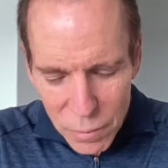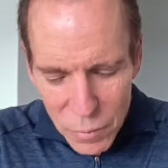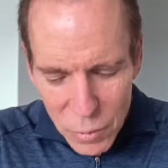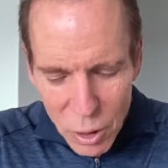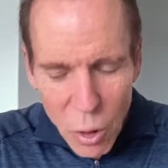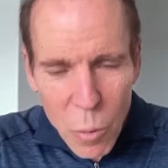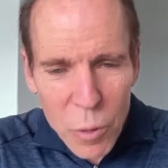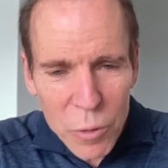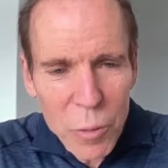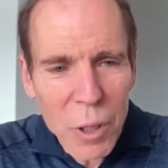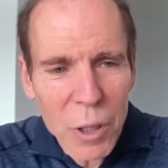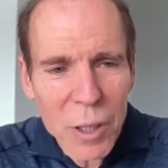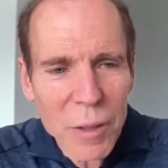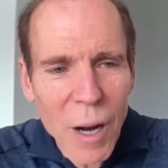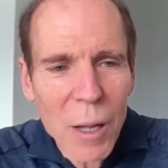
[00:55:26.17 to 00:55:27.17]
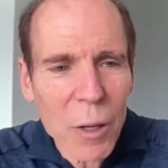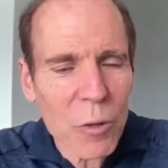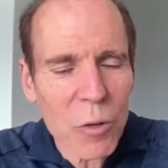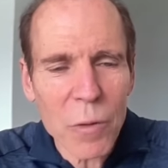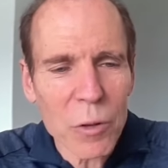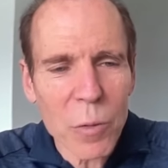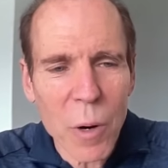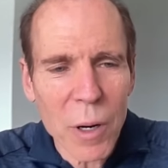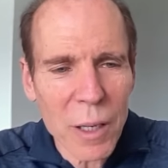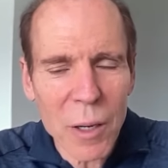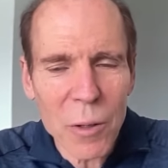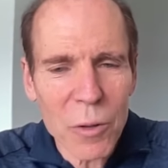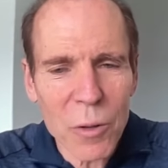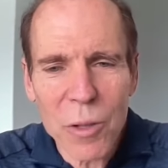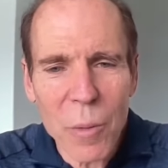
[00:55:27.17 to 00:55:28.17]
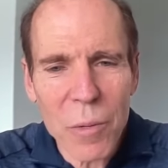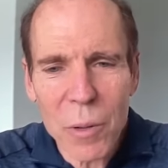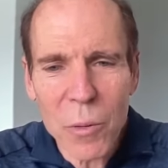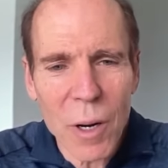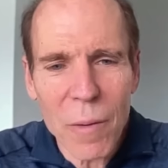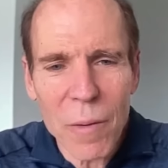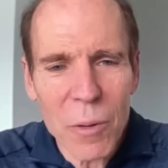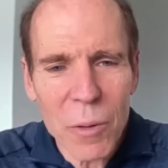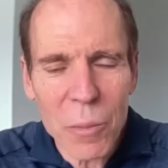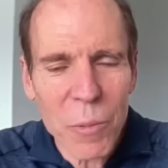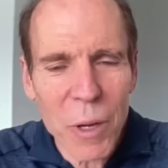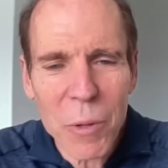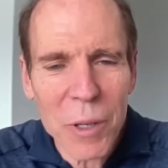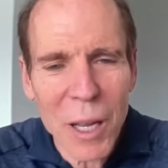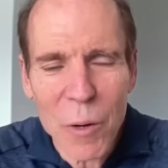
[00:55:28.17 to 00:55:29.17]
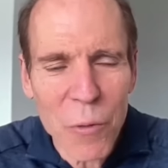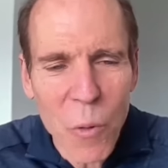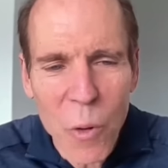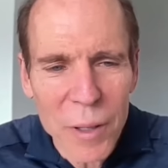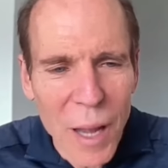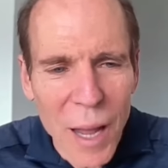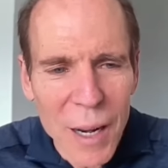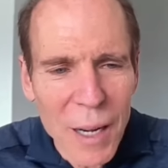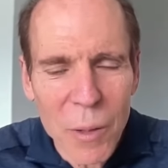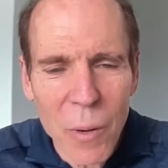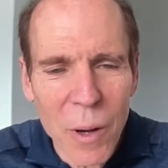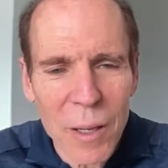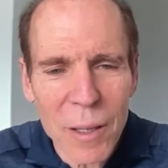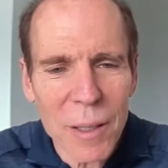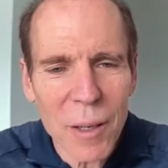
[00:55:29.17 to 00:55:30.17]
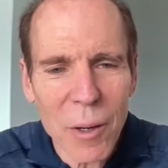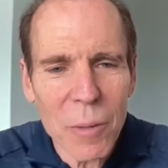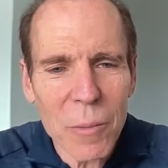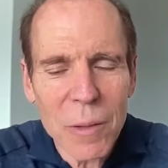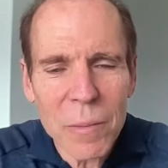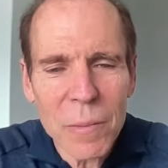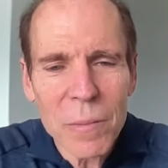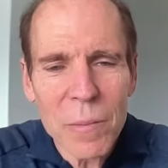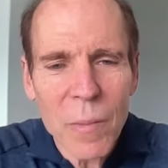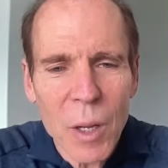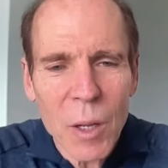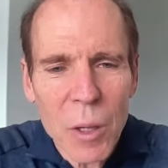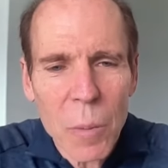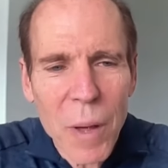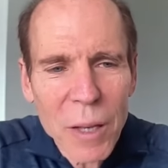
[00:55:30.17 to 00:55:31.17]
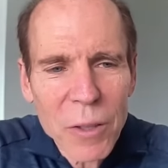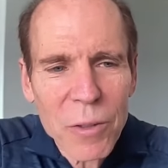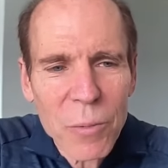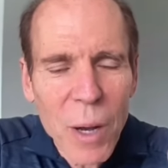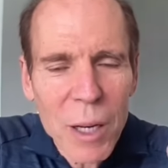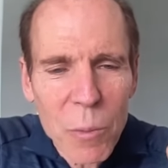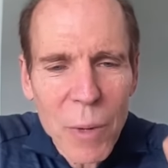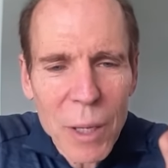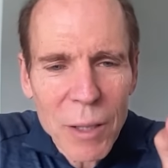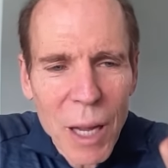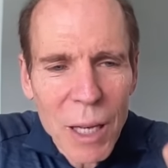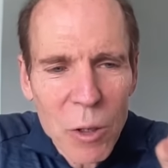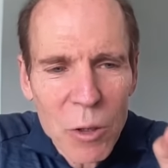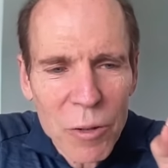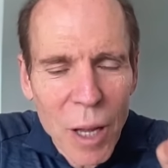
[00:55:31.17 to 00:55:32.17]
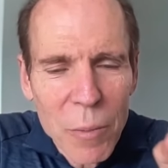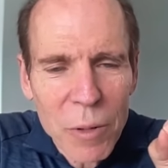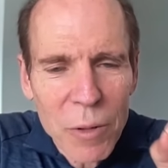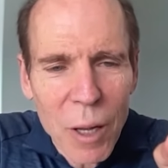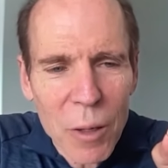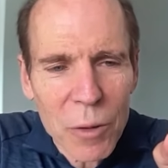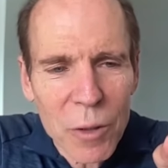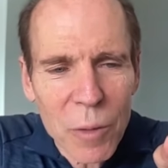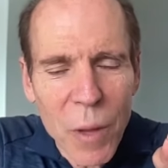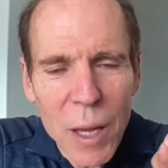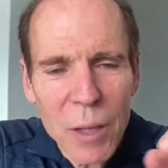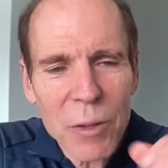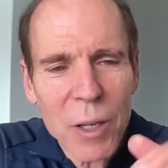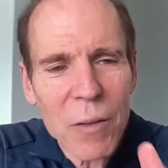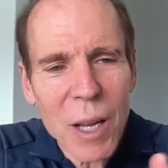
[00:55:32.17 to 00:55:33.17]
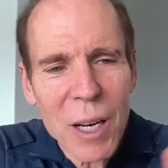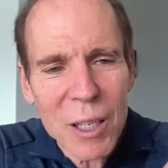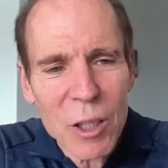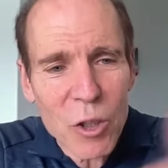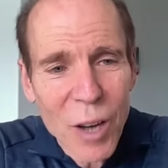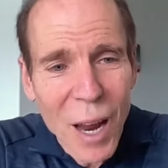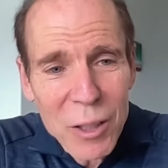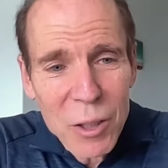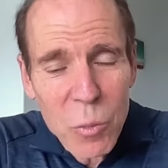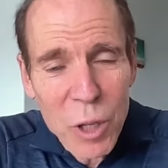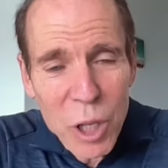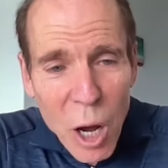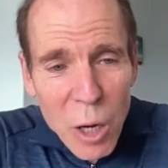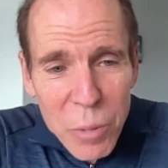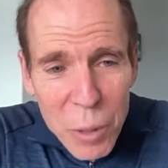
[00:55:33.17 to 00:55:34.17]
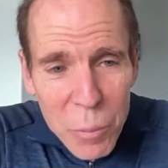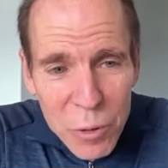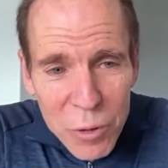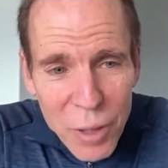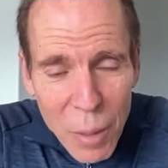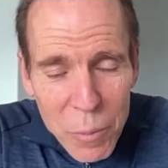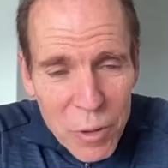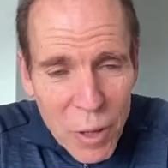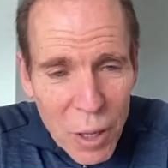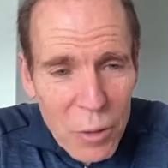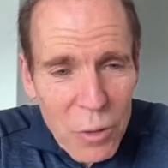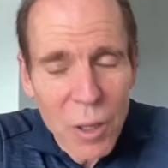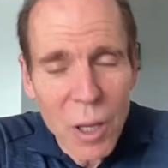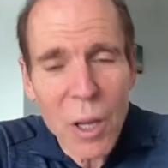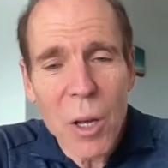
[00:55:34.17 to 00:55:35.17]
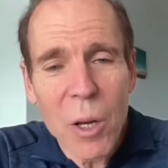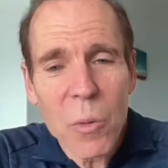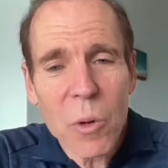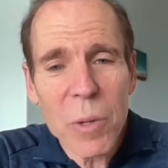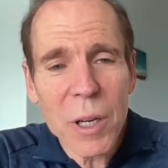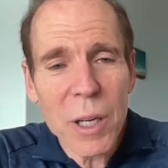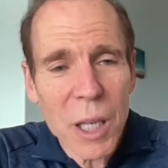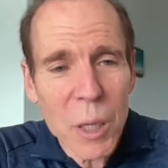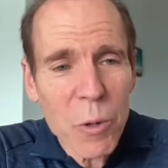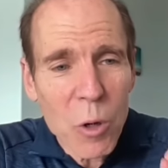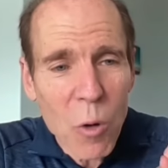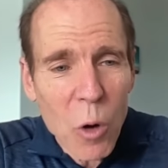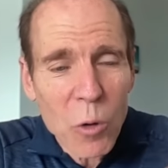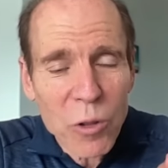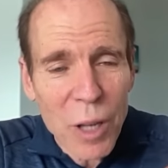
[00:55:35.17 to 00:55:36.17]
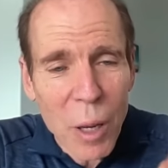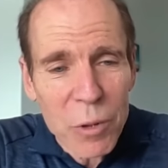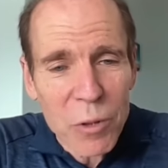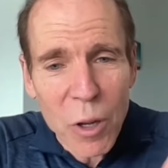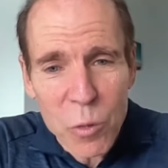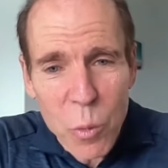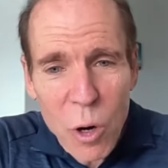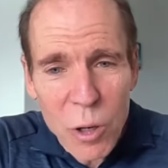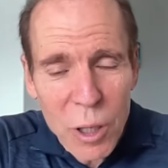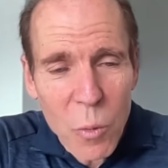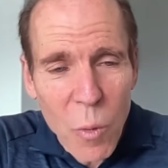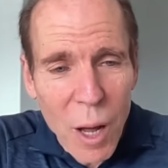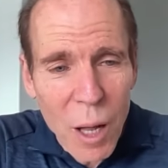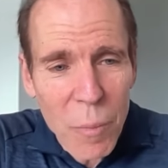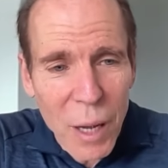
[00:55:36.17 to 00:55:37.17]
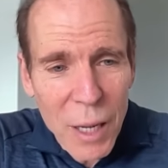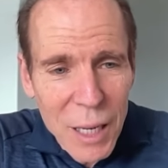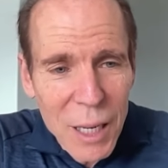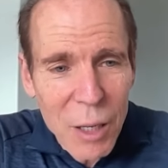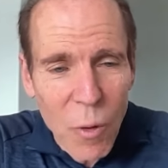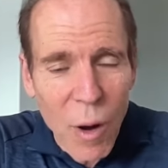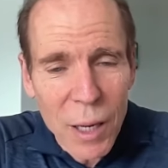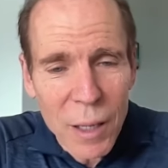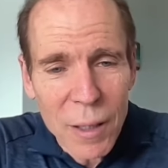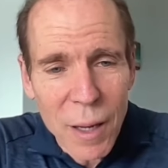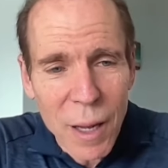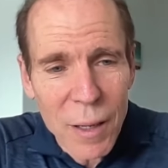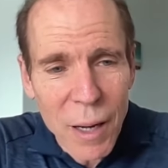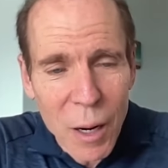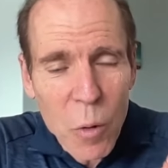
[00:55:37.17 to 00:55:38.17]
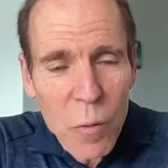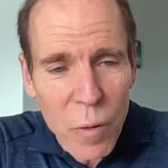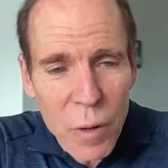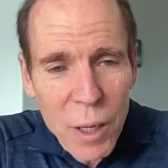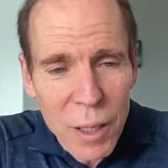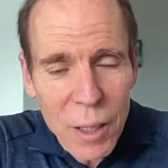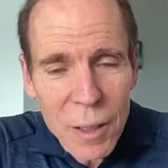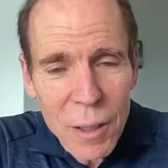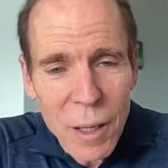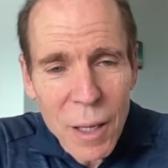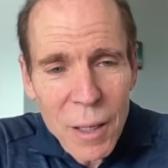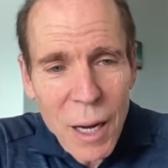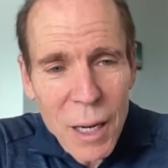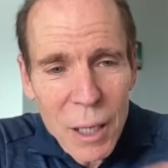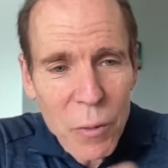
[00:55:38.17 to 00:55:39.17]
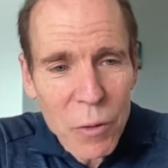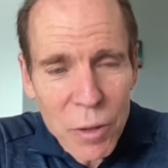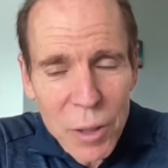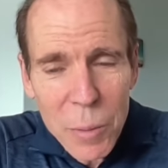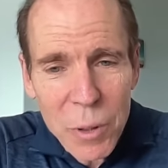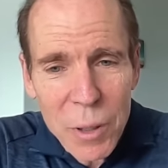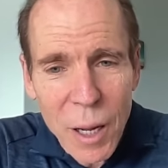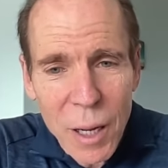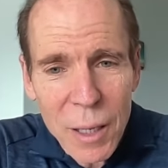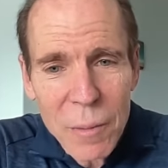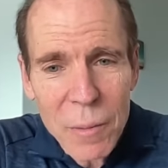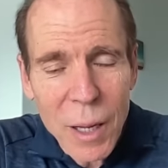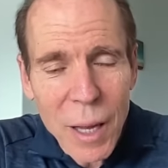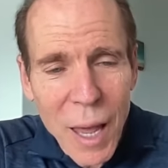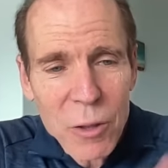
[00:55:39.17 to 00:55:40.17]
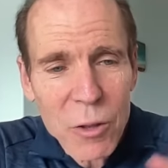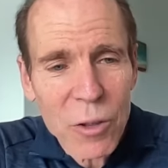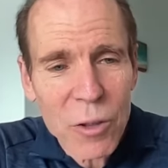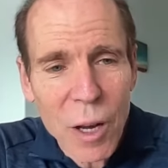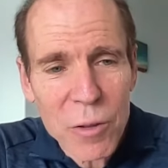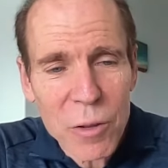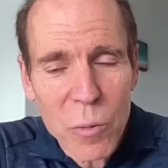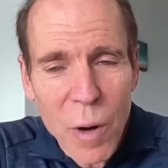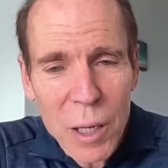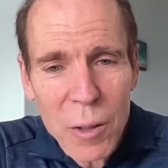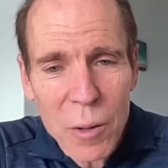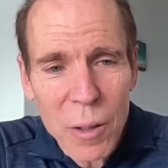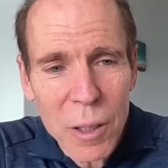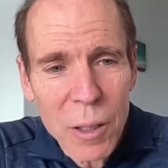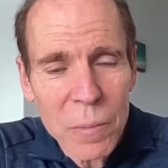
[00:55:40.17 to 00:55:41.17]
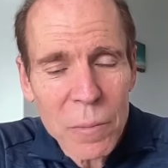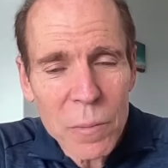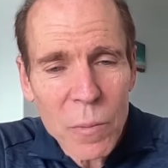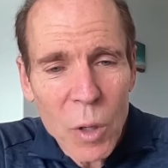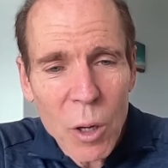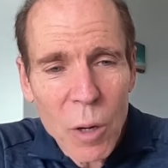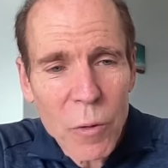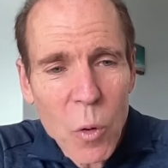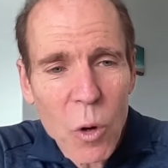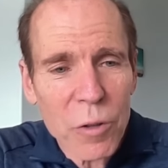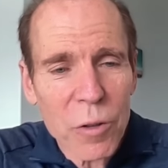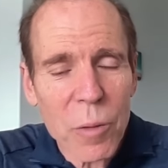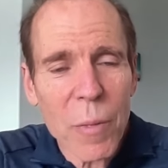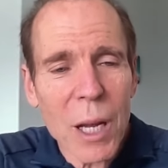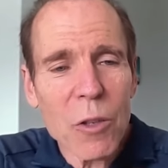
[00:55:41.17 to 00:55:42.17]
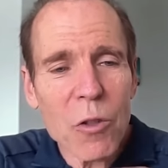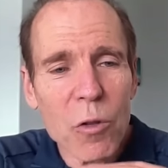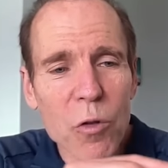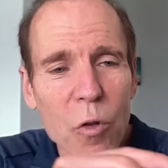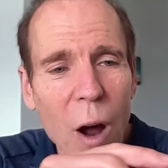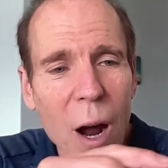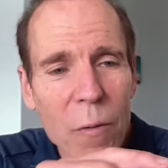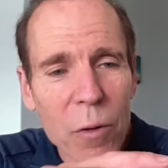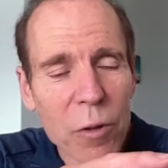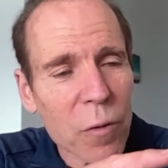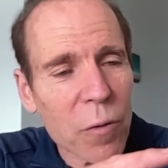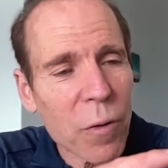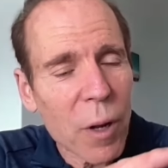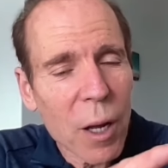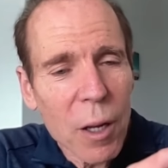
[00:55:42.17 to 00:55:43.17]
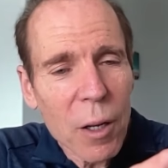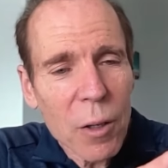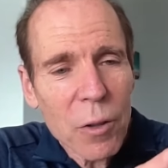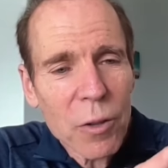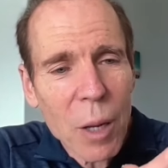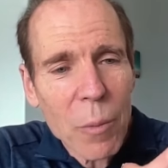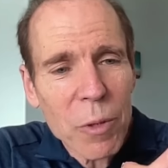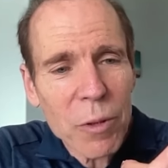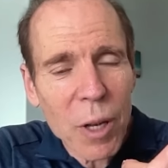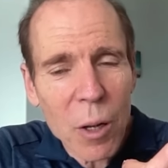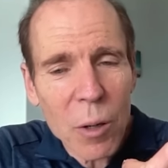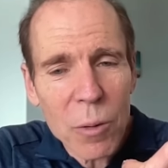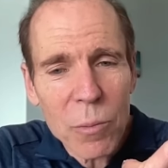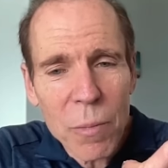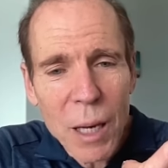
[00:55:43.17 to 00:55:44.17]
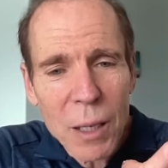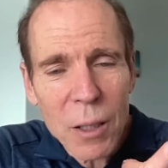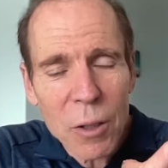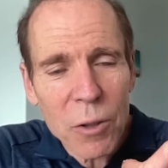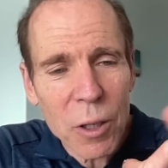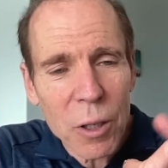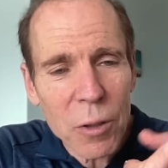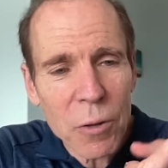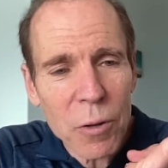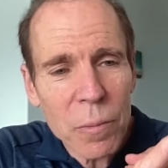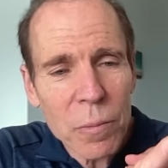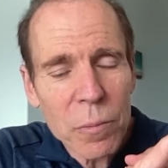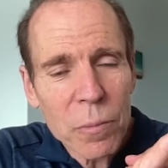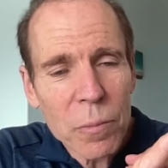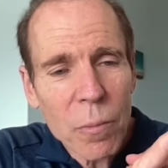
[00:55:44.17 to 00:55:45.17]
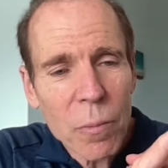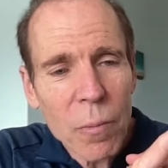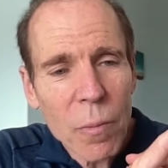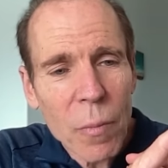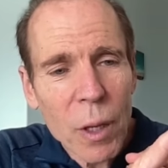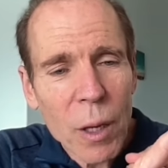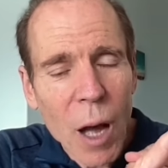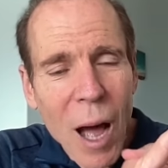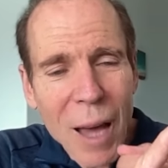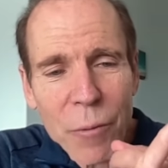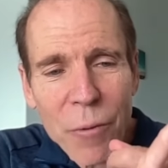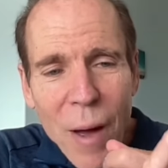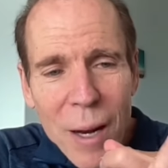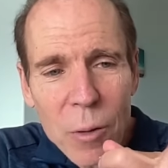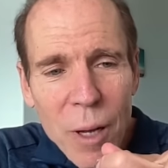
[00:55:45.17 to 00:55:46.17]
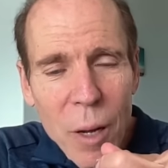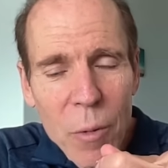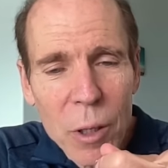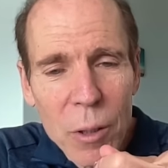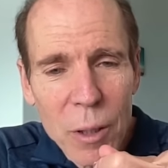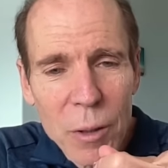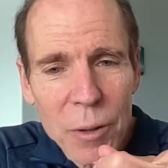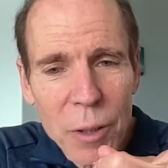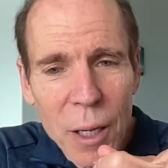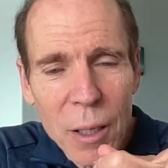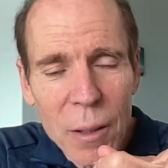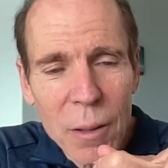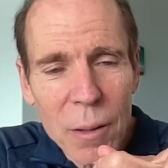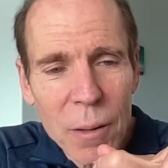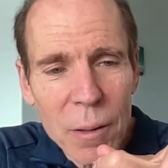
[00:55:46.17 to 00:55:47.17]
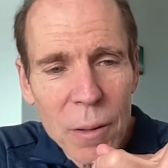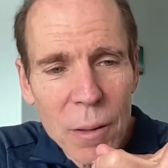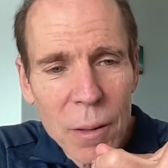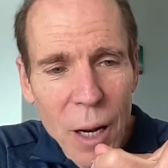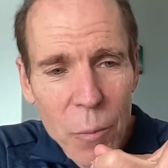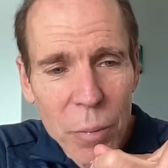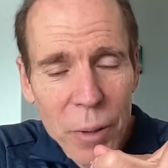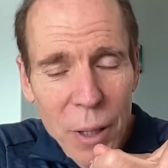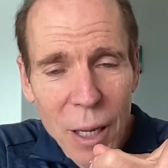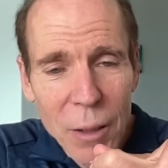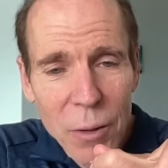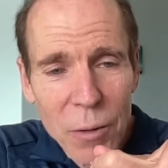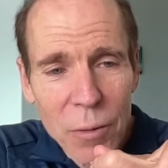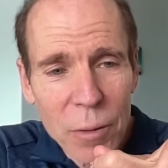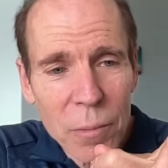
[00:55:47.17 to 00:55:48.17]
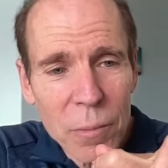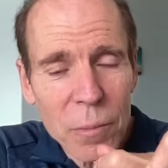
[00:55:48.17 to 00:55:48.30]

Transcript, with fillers: you know, almost a million dollars over 20 years or something, whatever. People can't afford that anyway. You know what I mean? The best way to maintain your stem cells, instead of getting injected with young people's stem cells, would be to keep your own stem cells working well by eating right and not overeating, getting enough sleep at night, exercising regularly. Of course, the major drivers of stem cell maintenance is high phytochemical intake, a lot of plants,